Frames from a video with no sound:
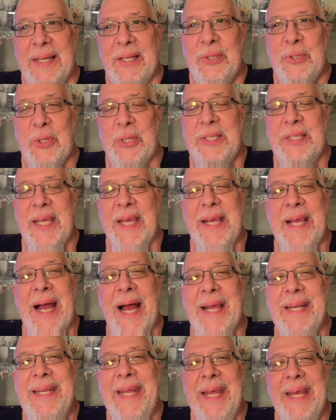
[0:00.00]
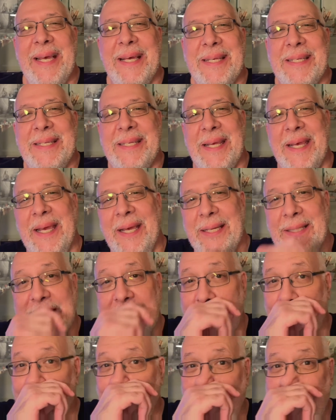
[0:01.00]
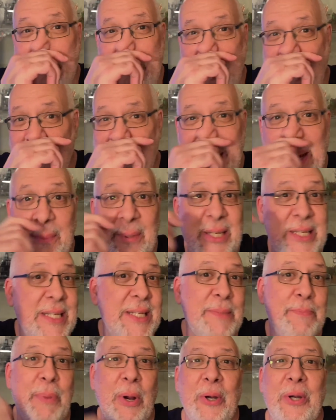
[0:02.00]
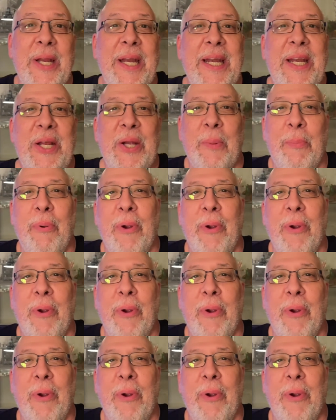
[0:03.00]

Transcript: interesting ideas and some really creepy images burned into your